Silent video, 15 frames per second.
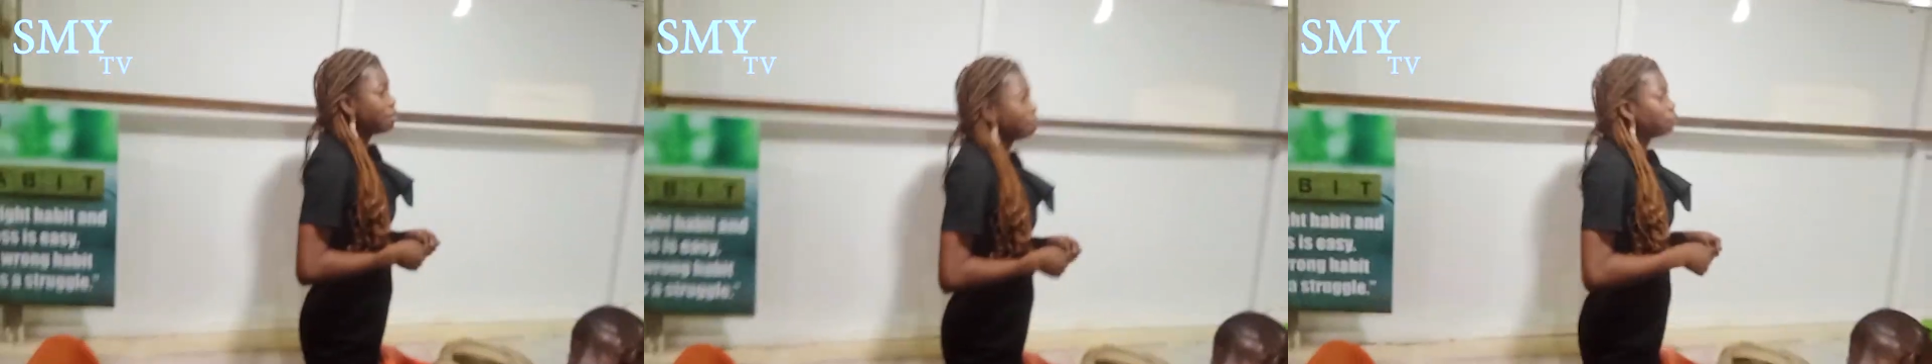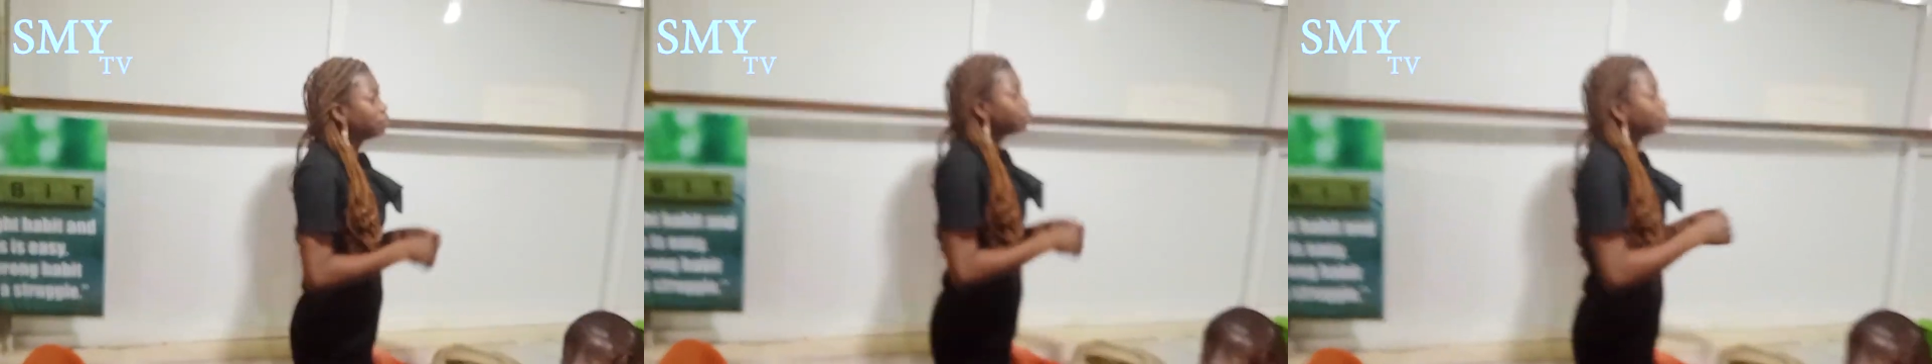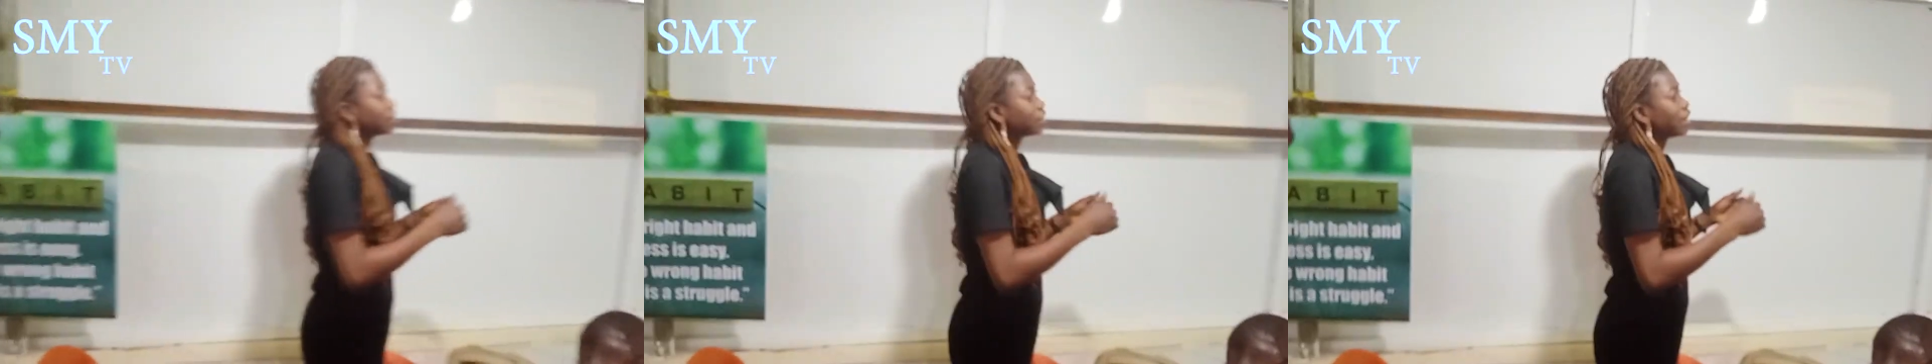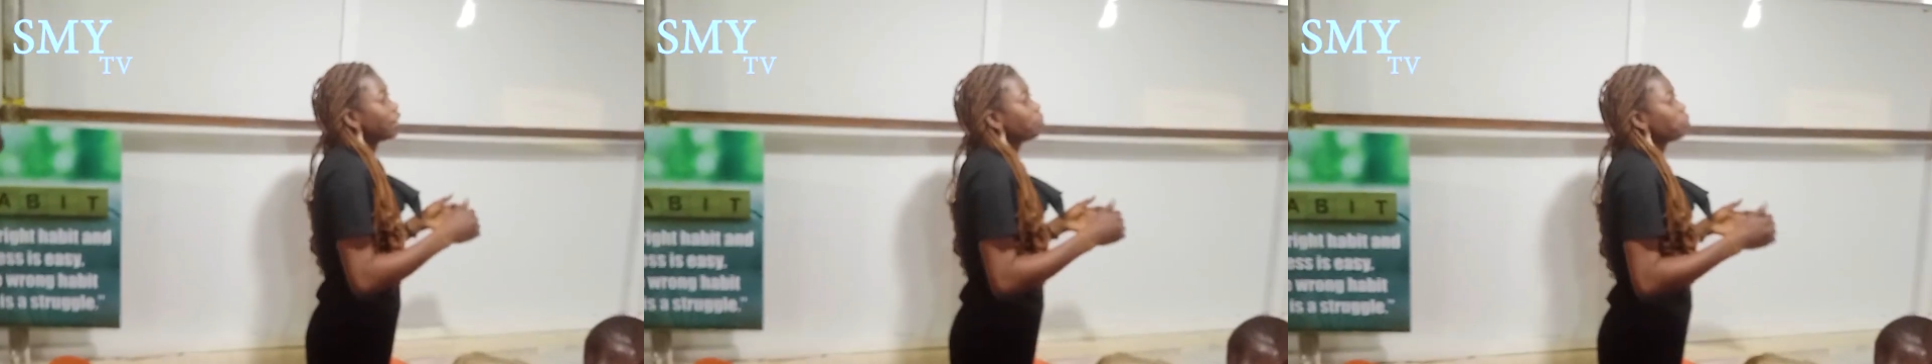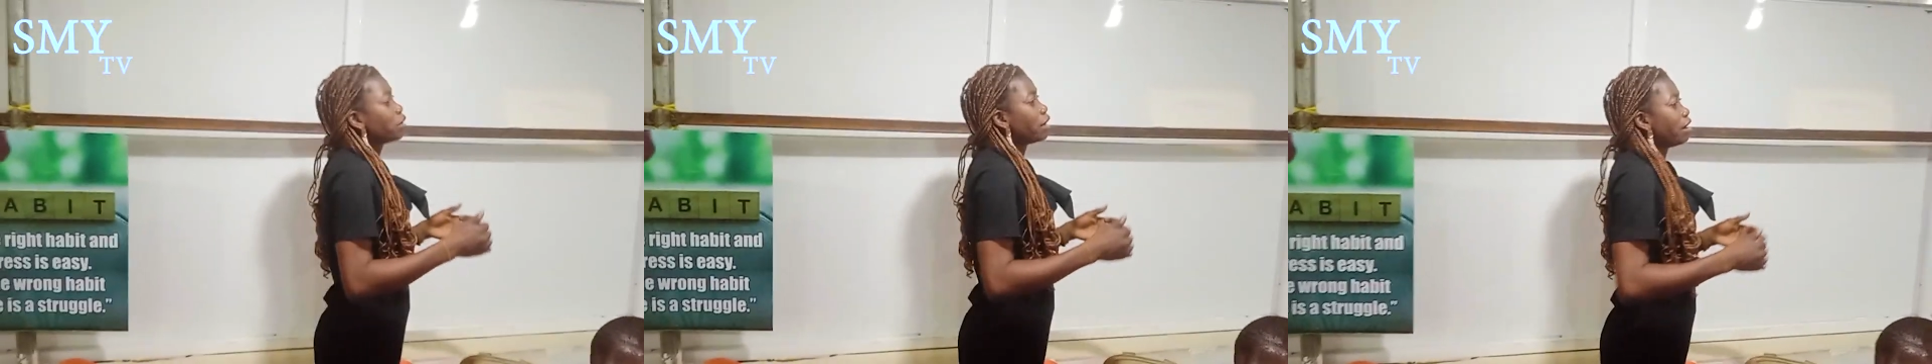even the
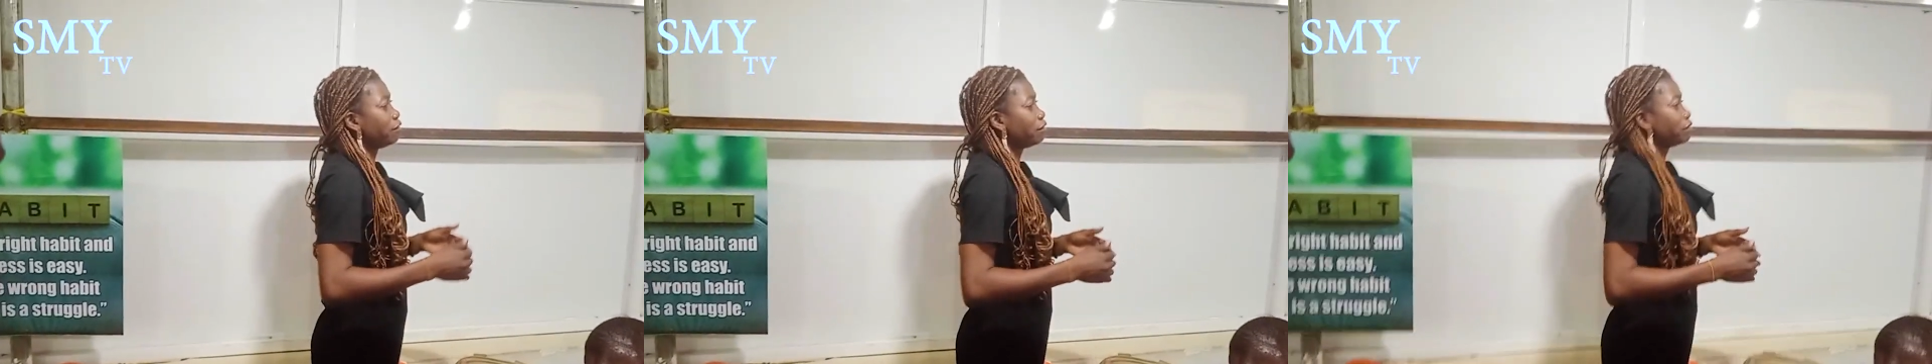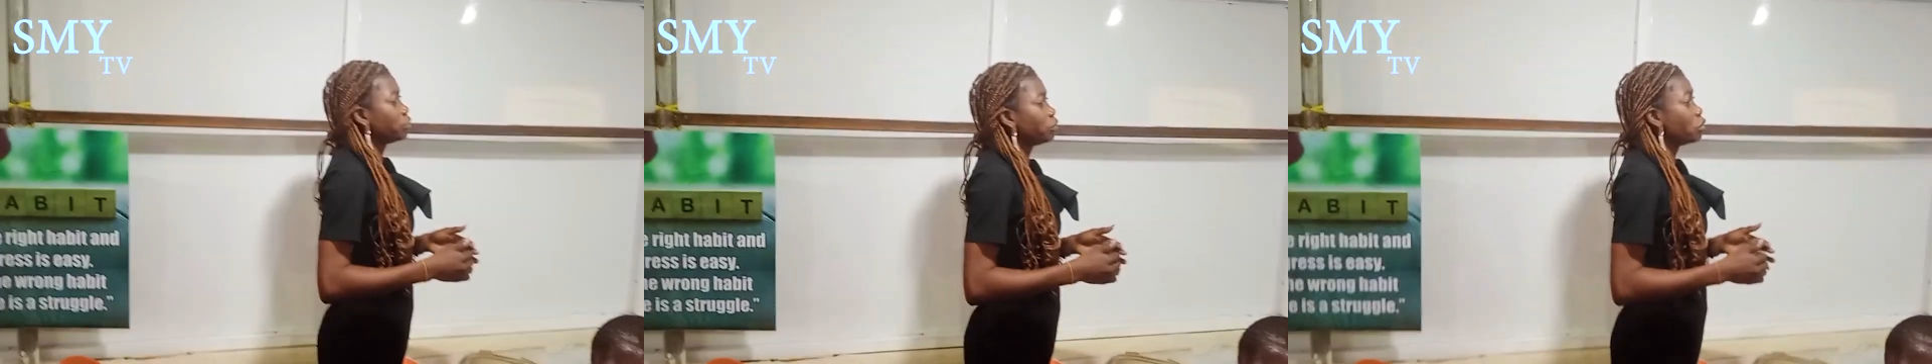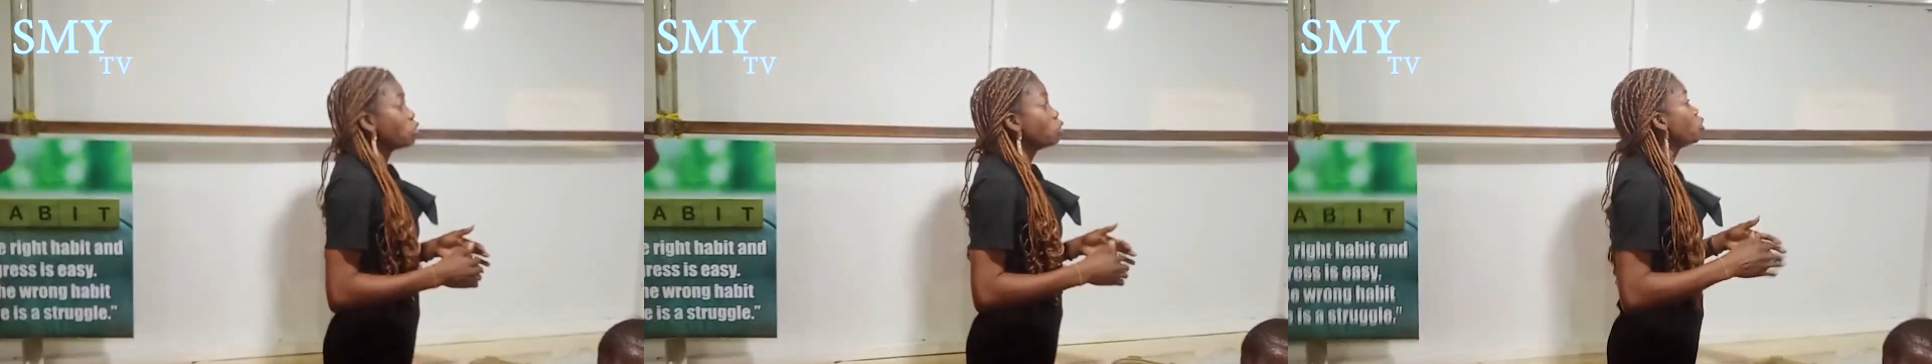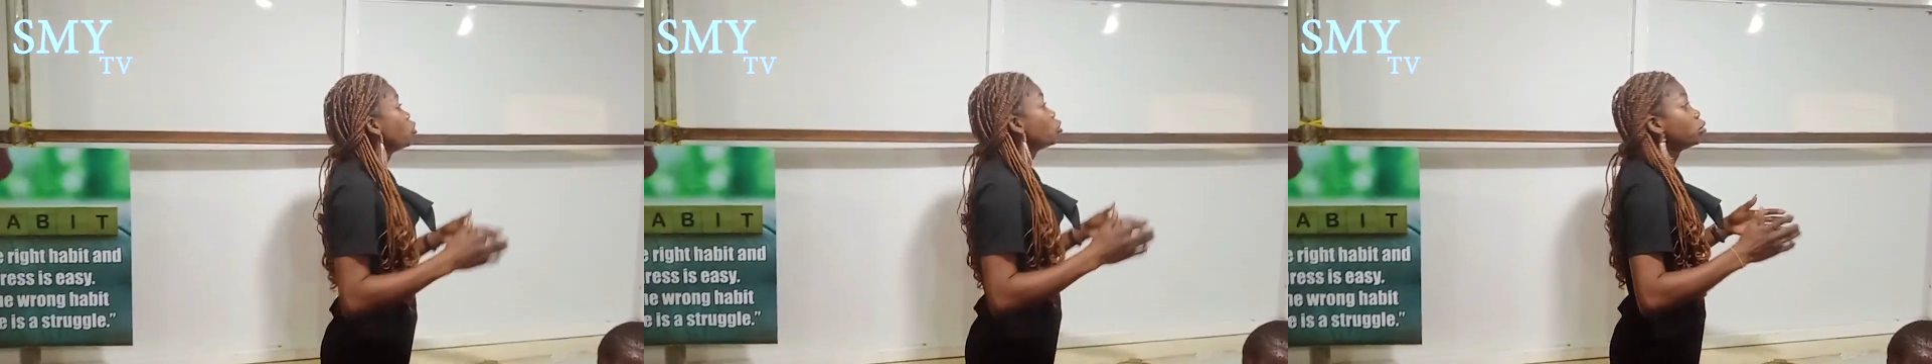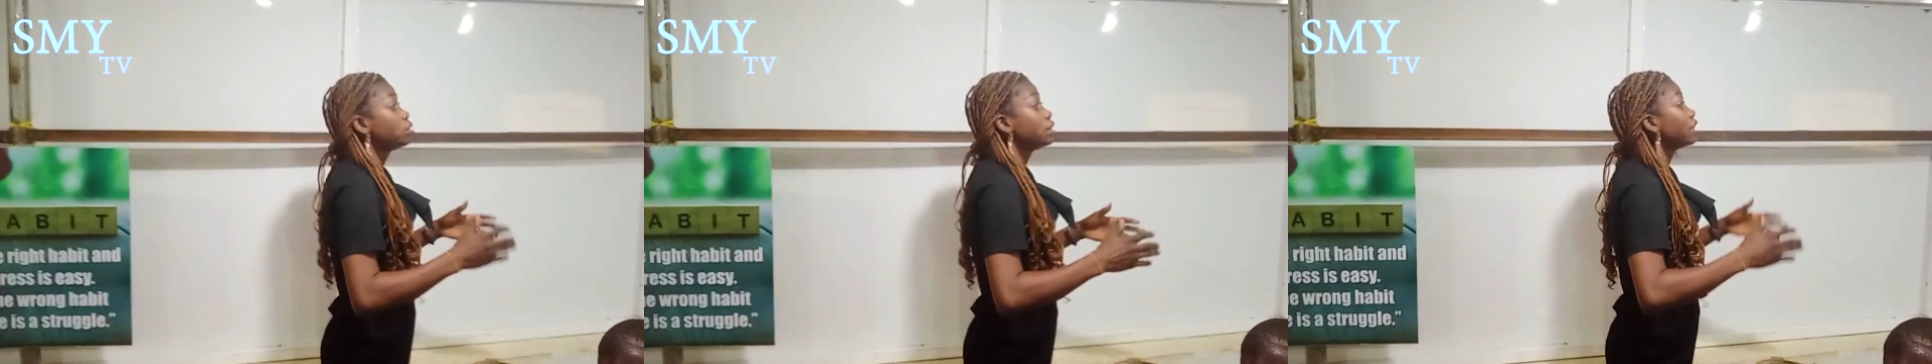time you